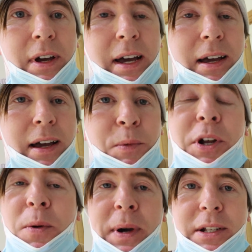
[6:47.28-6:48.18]

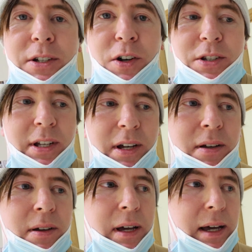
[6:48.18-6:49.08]
going to go back to
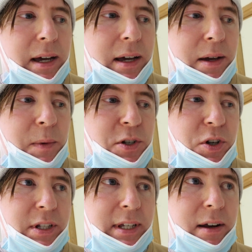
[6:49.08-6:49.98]
Costa and
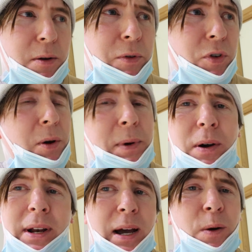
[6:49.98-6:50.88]
join Sarah. We've got
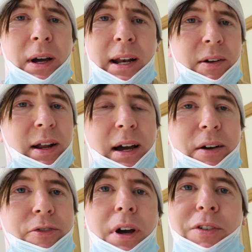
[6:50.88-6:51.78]
about an hour and a
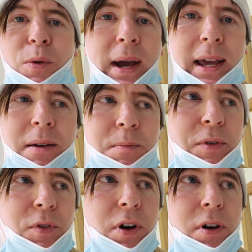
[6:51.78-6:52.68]
half of a wait
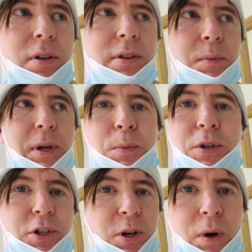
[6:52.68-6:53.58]
before the
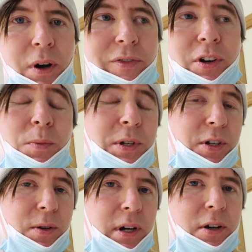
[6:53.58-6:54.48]
beeper should go off. It could be
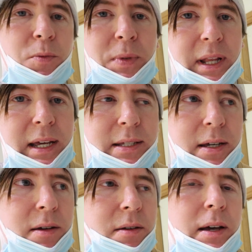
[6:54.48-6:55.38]
sooner, it could be
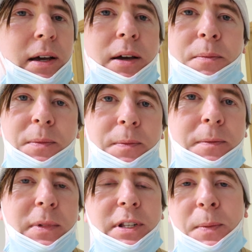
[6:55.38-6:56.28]
later.
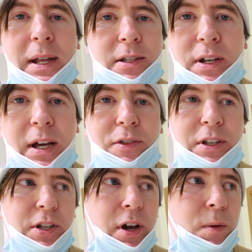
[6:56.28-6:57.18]
Depends on how
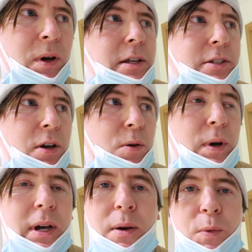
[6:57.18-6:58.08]
things go.
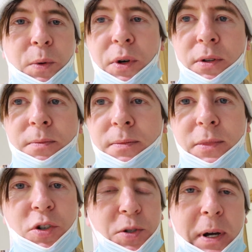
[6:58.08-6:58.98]
So we will
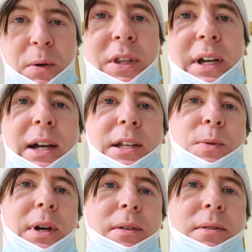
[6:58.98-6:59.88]
touch back with you
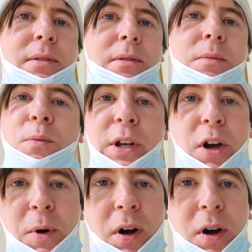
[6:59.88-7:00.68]
guys when we know